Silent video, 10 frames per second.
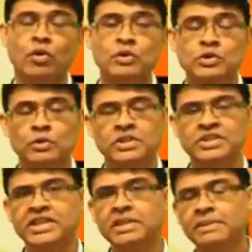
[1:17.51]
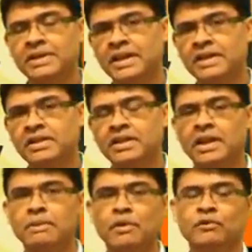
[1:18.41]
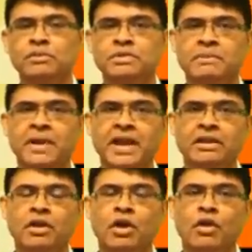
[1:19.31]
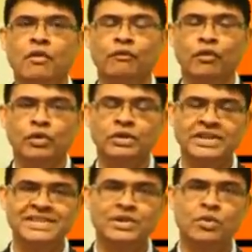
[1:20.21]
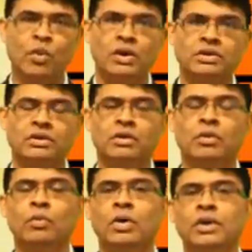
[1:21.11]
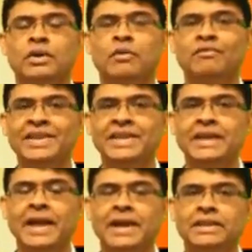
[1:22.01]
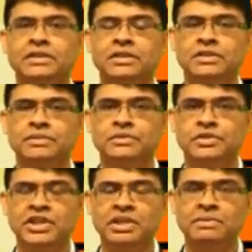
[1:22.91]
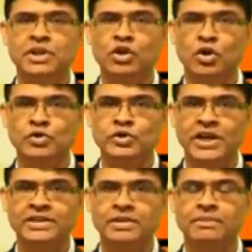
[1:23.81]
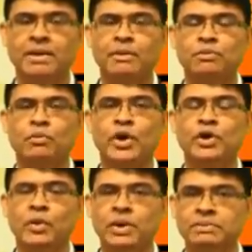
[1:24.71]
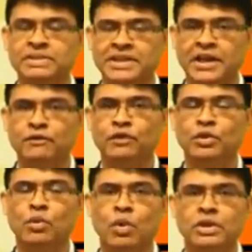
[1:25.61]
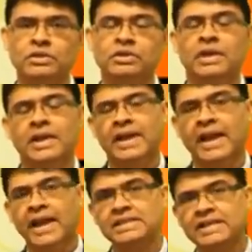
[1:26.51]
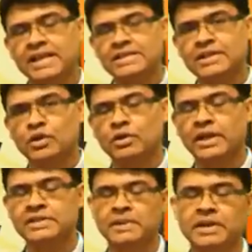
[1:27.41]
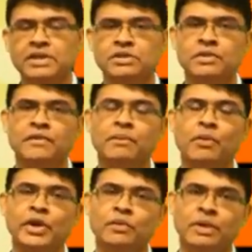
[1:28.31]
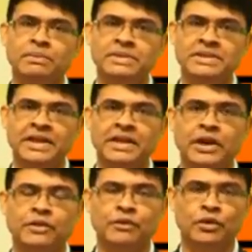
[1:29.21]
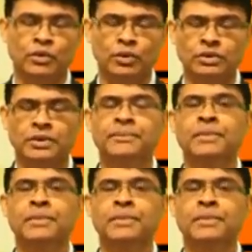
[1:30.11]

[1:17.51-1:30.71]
Also, the GDP data that came out from Japan for the recent quarter were weak, and the GDP contracted by about 0.1% for the quarter, as against the expectations of a 0.1% kind of a growth.